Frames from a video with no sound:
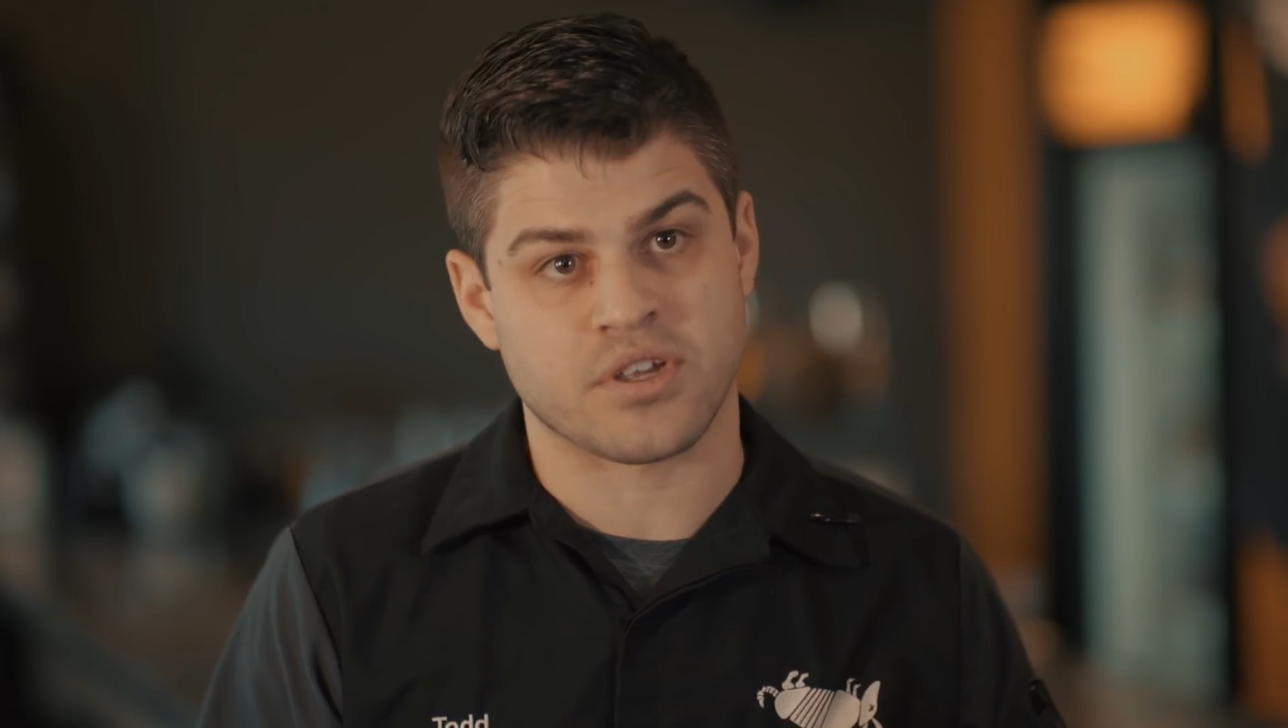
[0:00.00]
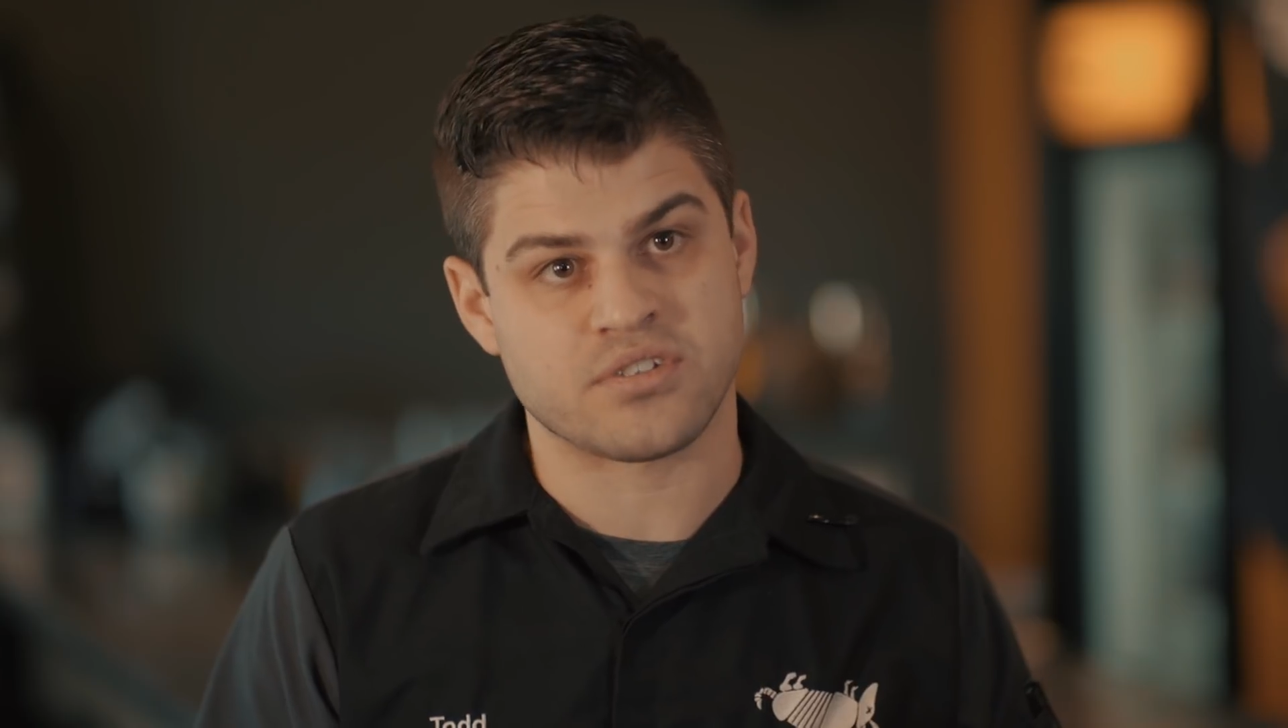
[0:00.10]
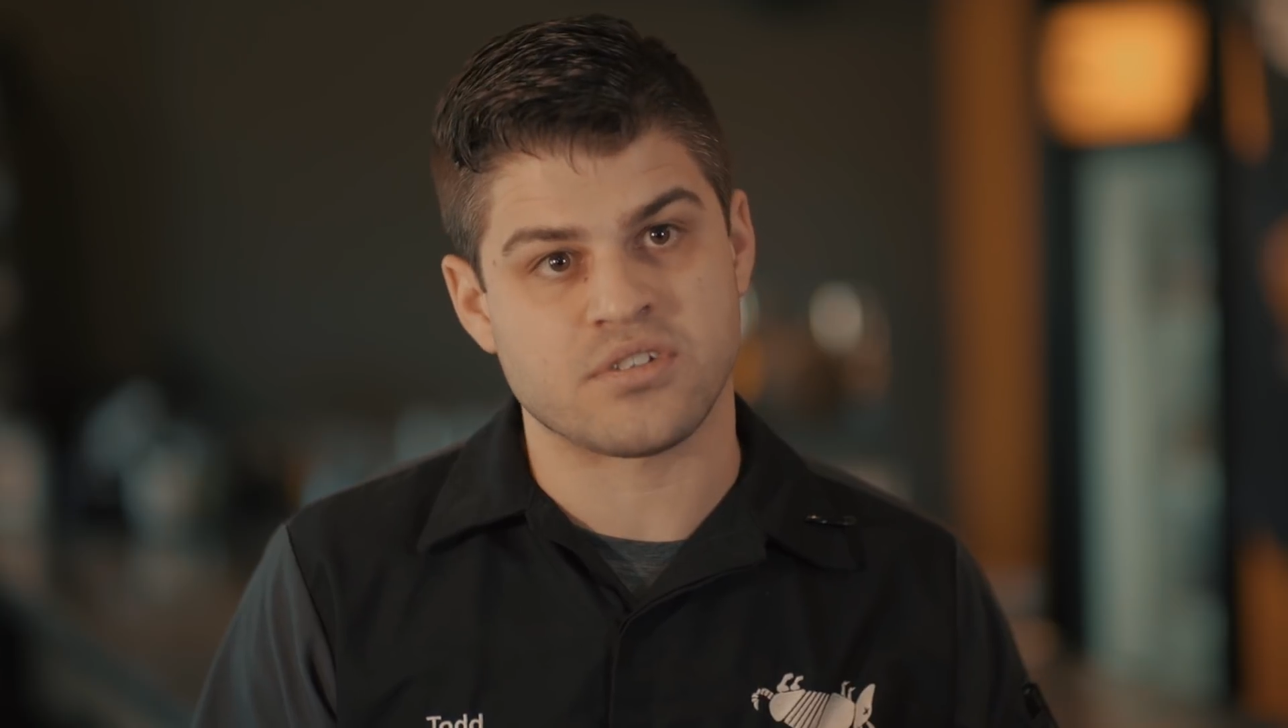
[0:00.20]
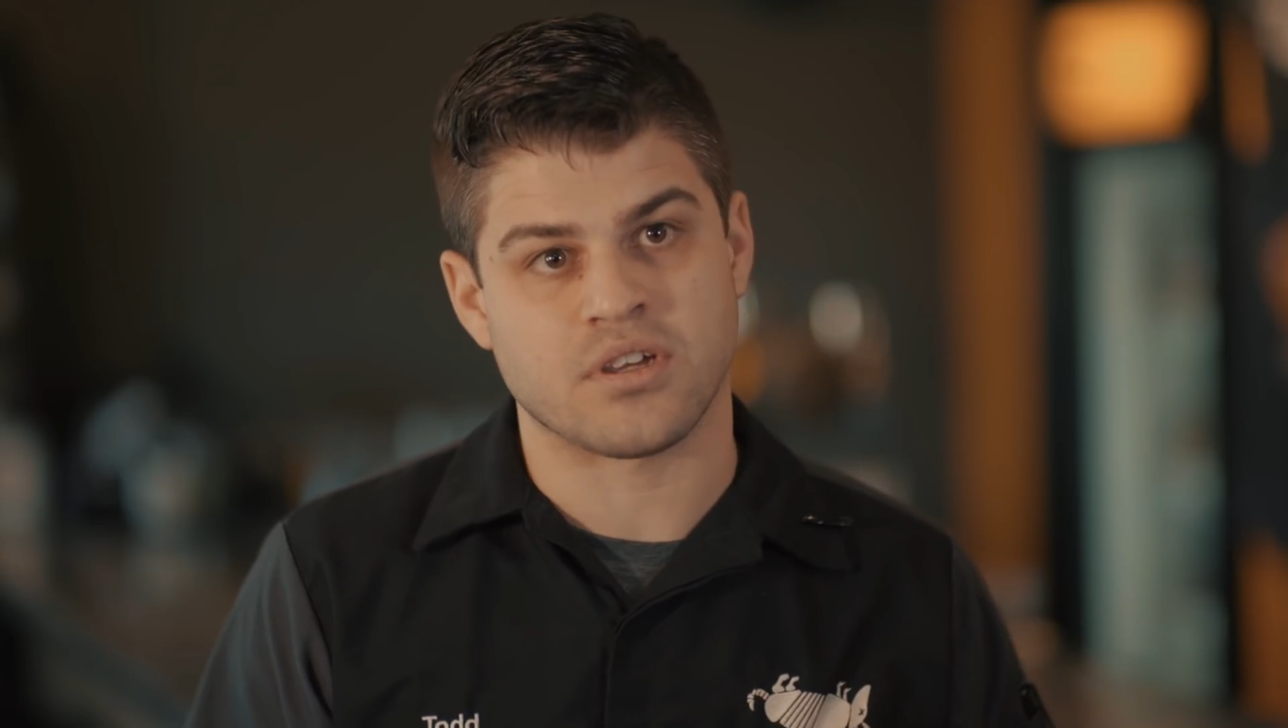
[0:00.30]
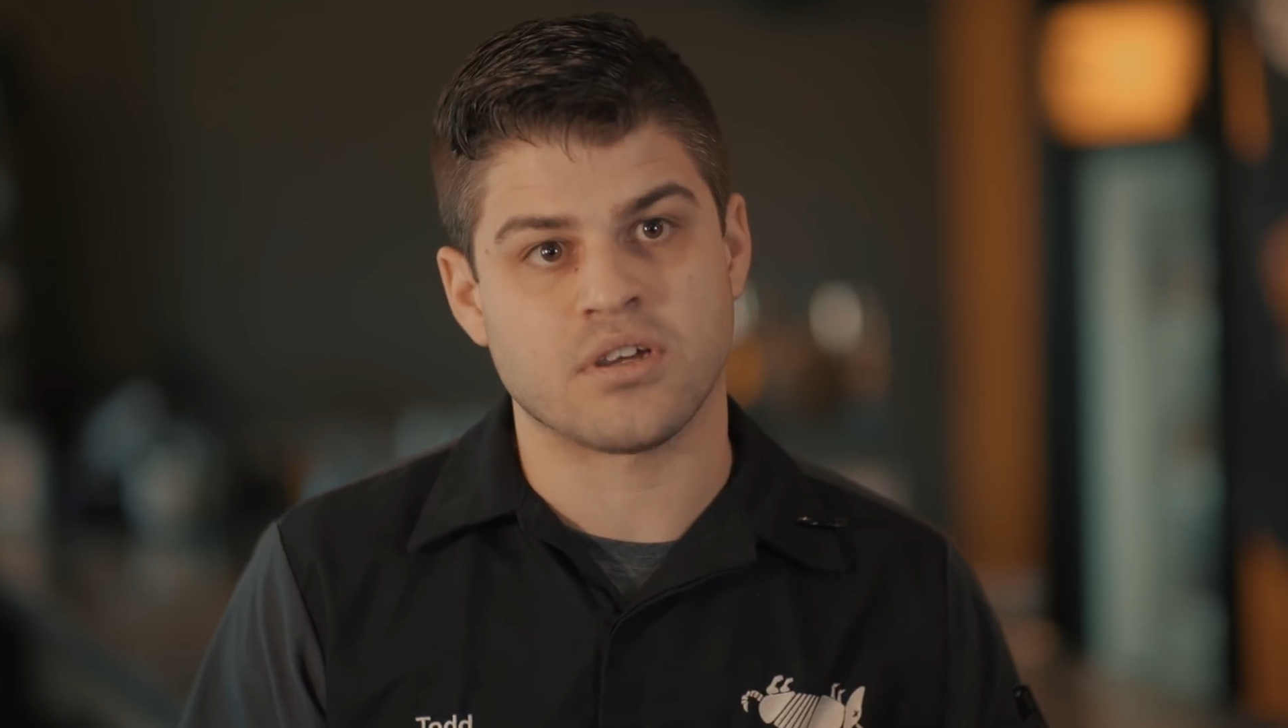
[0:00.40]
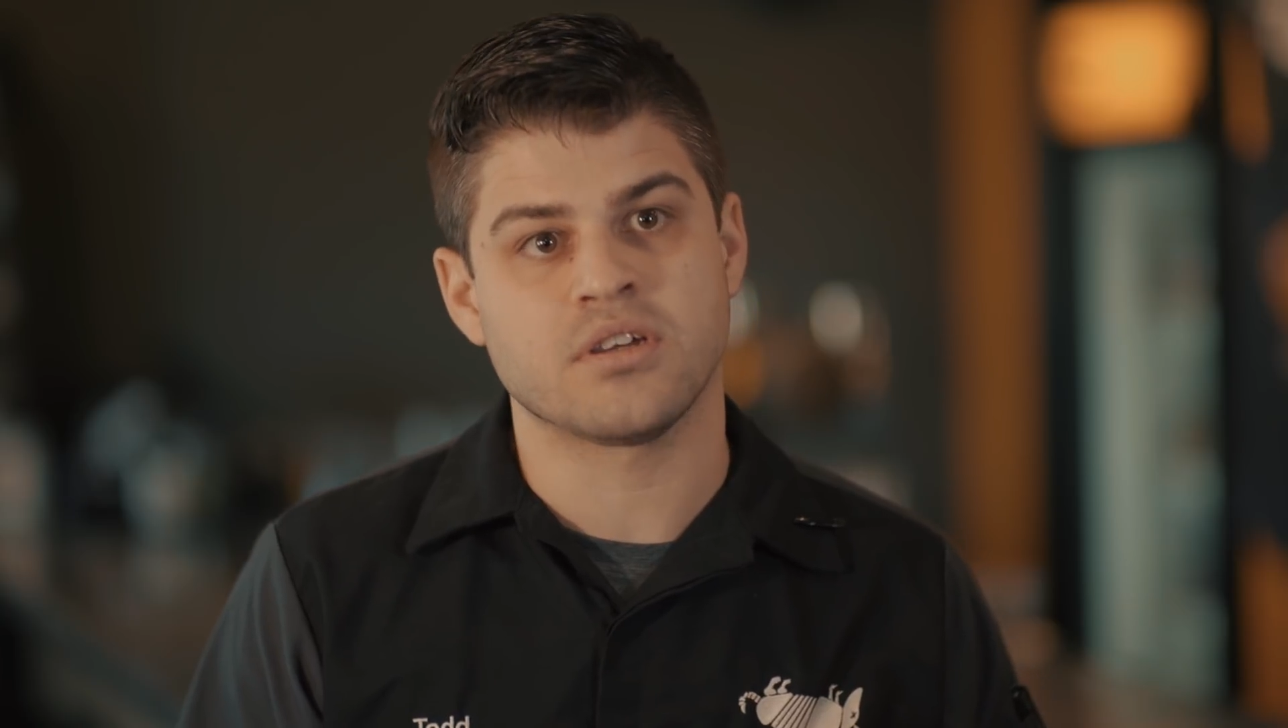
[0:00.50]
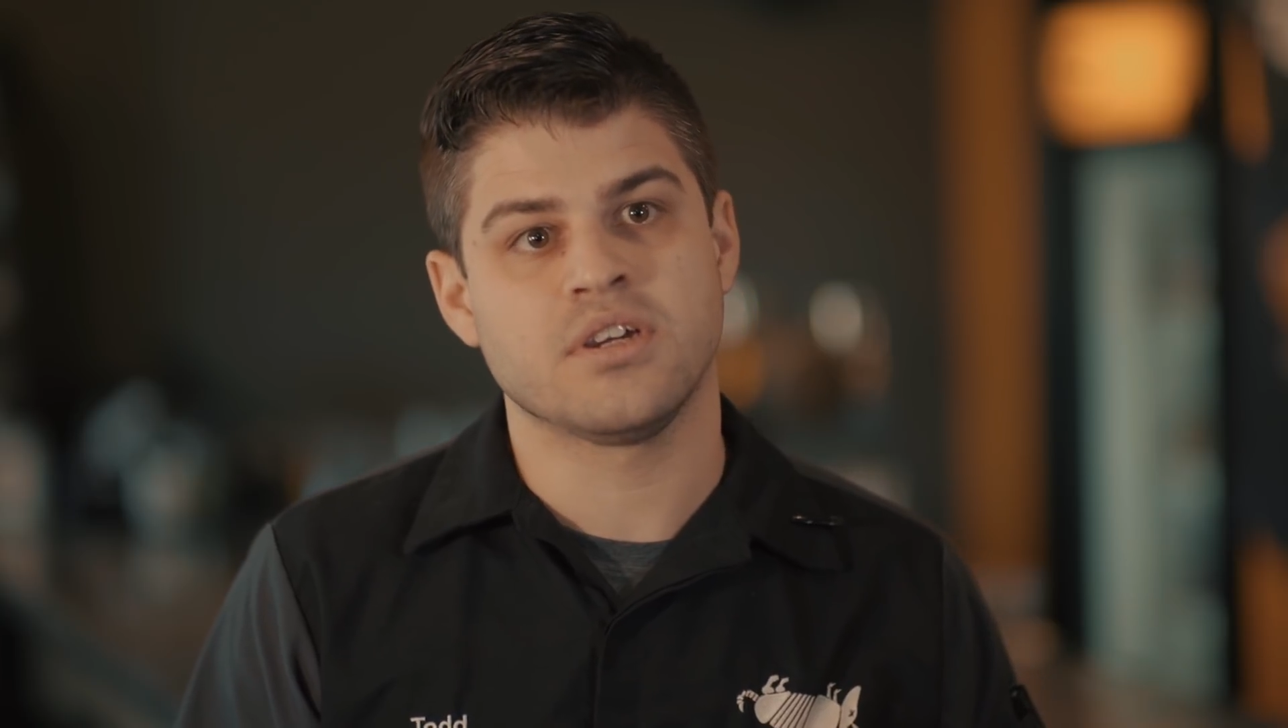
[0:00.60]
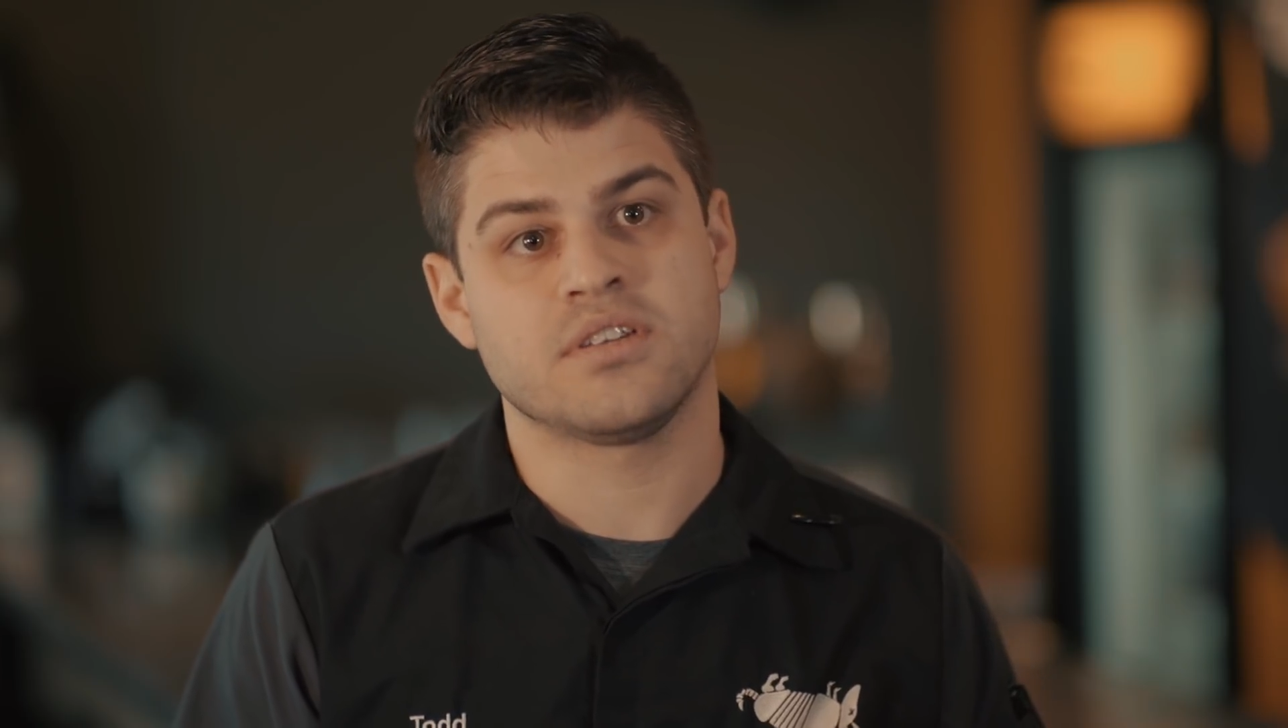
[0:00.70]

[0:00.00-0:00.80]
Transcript: us to